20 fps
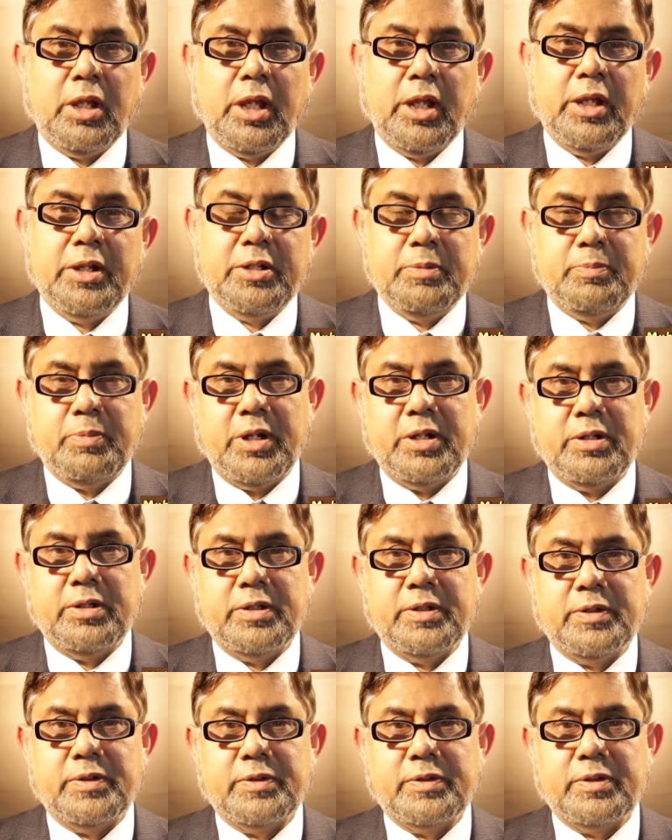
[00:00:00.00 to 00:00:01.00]
and
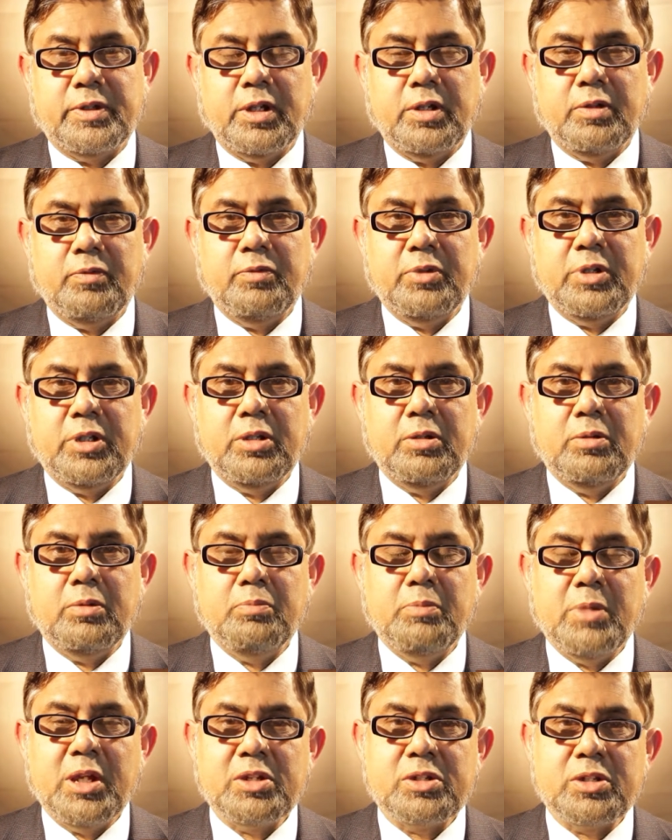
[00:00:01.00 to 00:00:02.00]
dependence and we
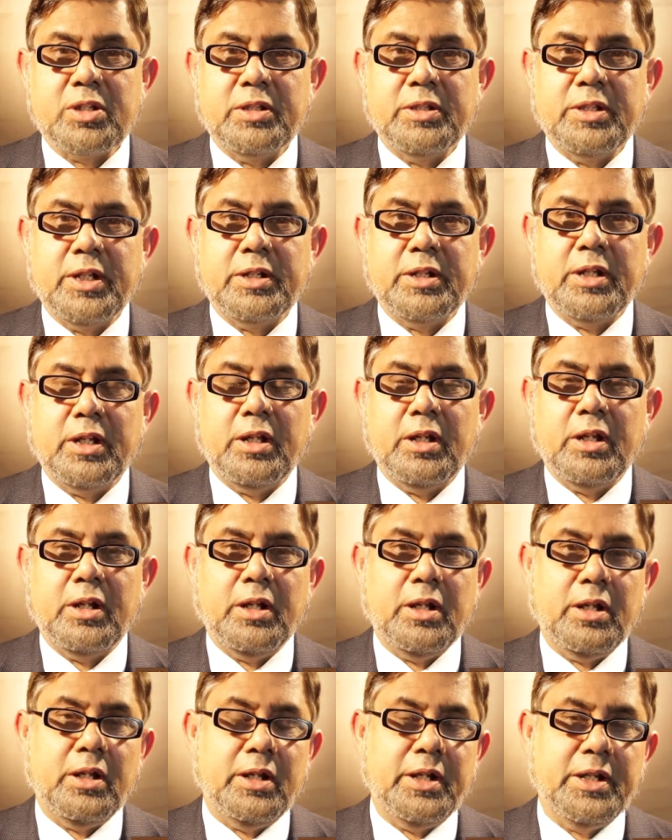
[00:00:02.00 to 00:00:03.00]
mentioned that uh,
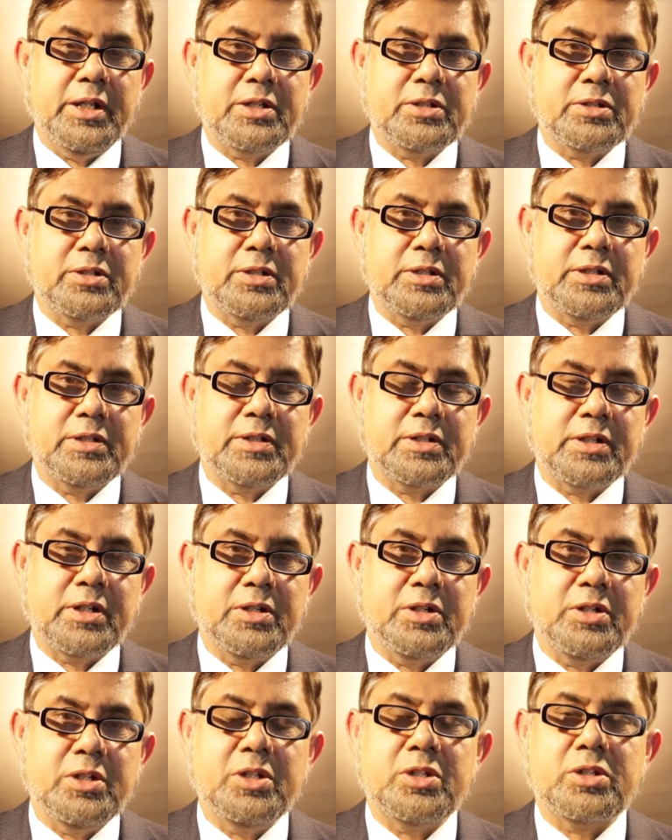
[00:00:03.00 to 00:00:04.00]
addiction is a
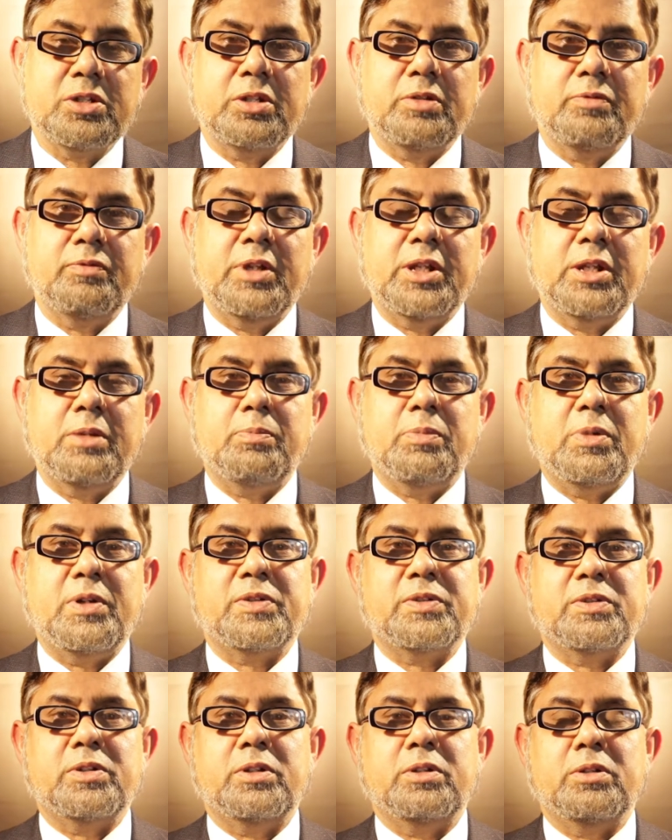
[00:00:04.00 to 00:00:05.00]
condition when a
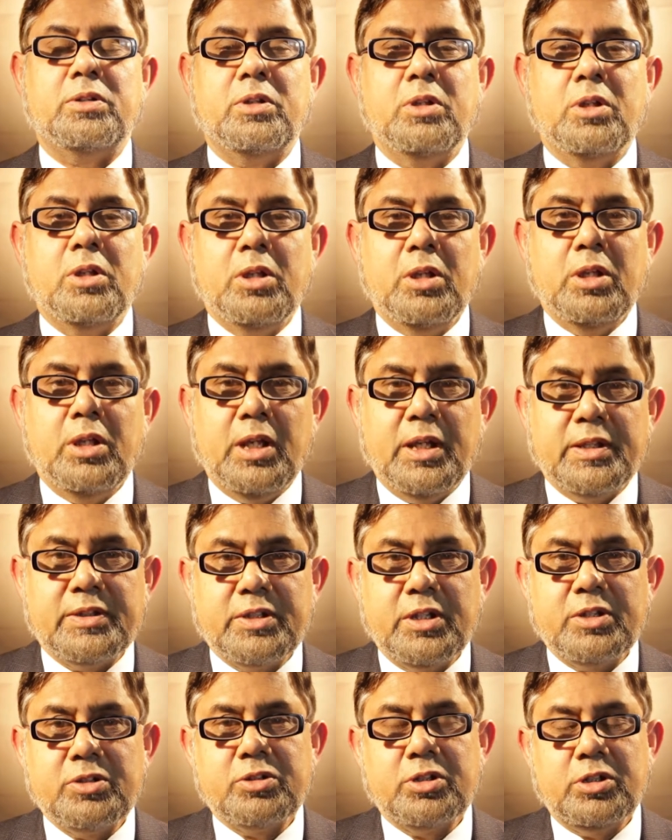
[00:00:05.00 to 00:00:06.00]
person
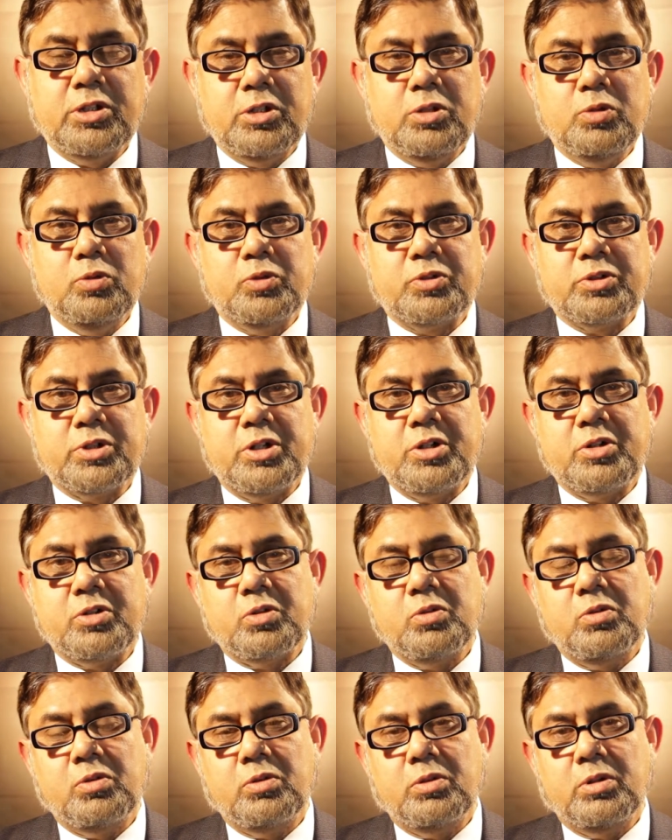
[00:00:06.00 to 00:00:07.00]
essentially lose
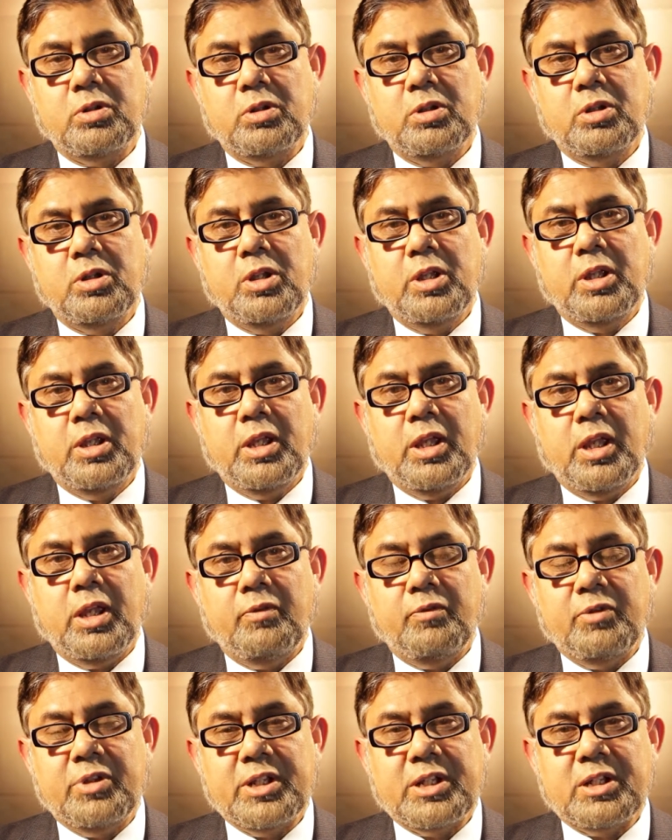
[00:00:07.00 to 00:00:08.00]
control
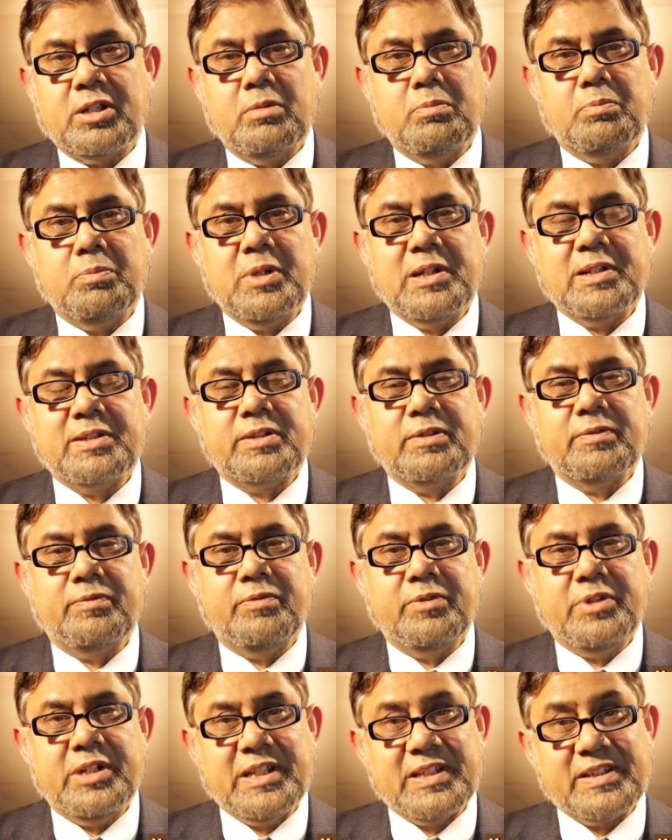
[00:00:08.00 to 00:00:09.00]
with a
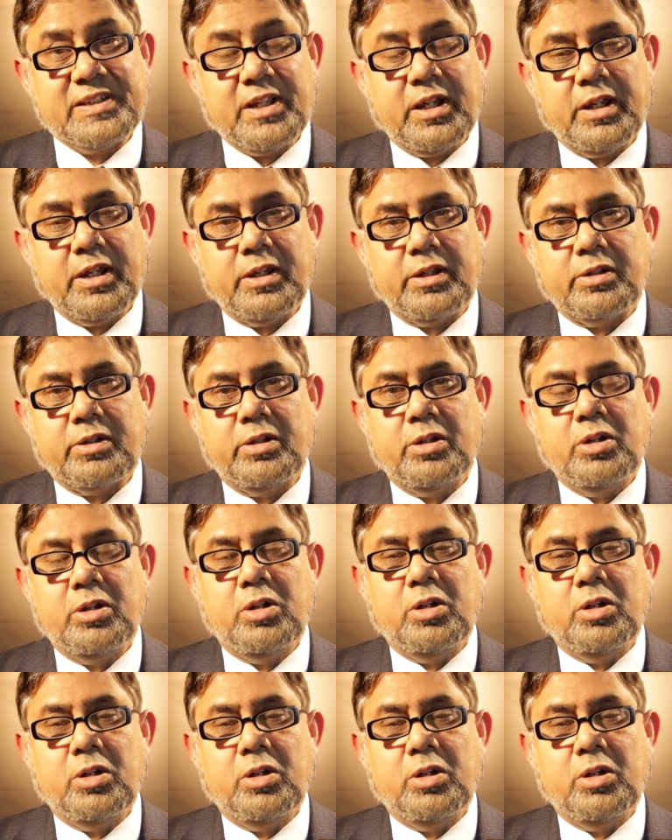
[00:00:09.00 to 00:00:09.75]
compulsive desire